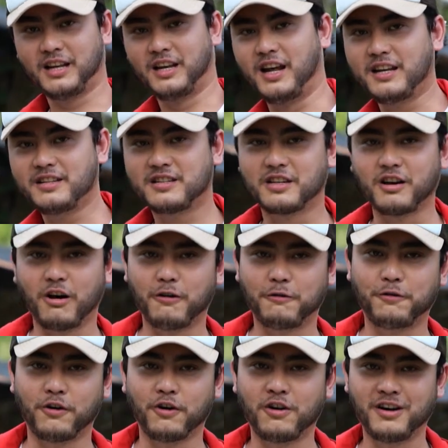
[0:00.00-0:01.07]
let's go
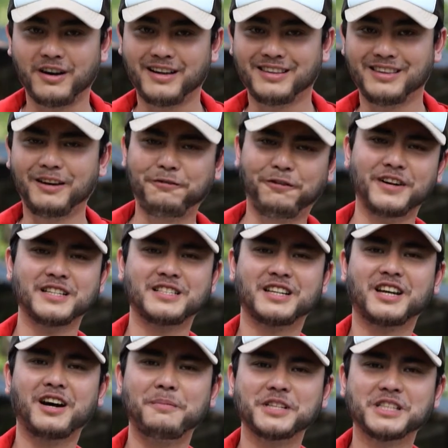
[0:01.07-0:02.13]
for the first
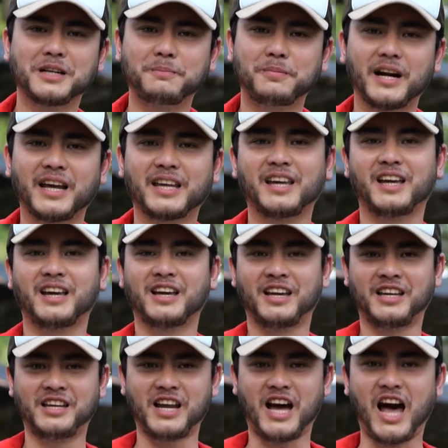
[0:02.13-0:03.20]
commercial break
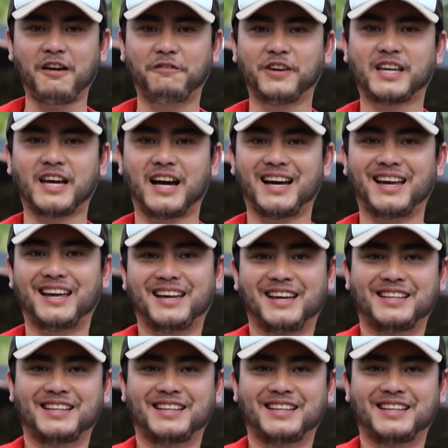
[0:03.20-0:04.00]
in Afiq Kai